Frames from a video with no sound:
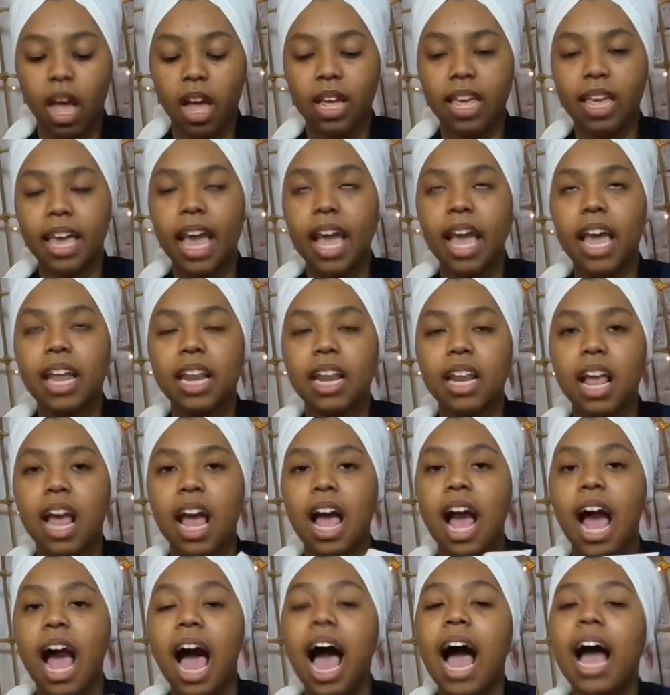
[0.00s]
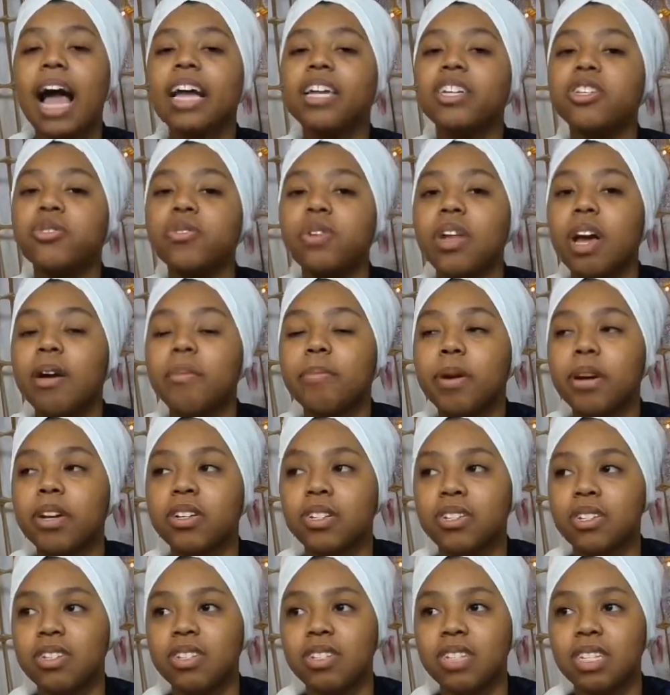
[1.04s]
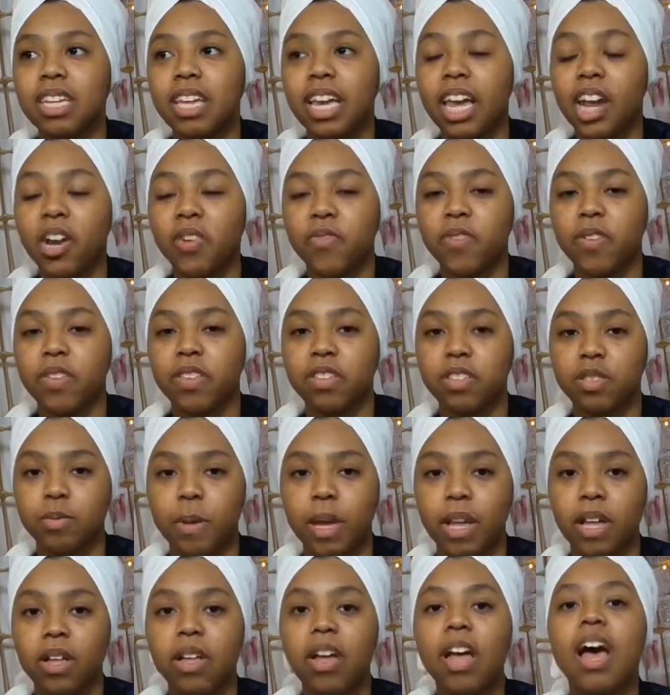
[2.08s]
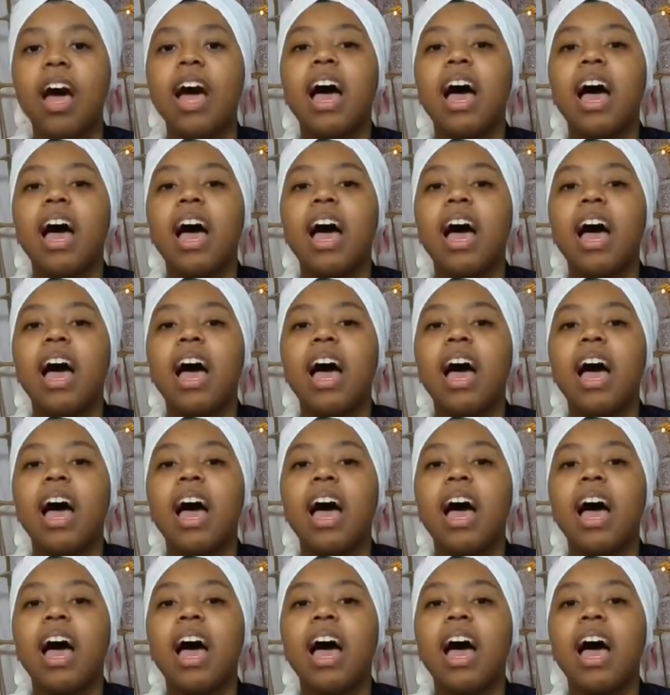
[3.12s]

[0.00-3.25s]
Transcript: Again, I do not personally care for the smell.